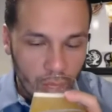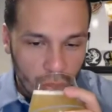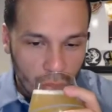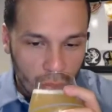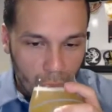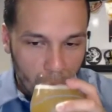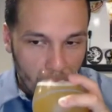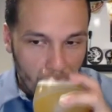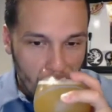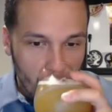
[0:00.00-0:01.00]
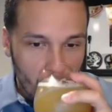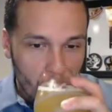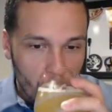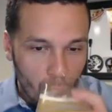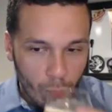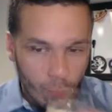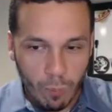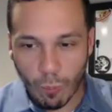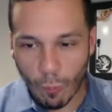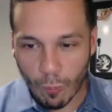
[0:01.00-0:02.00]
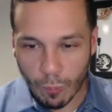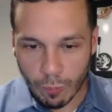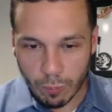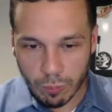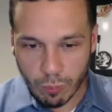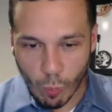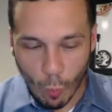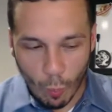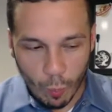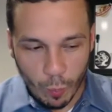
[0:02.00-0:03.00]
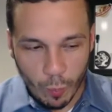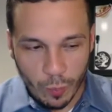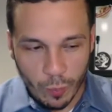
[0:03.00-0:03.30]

Nobody speaks.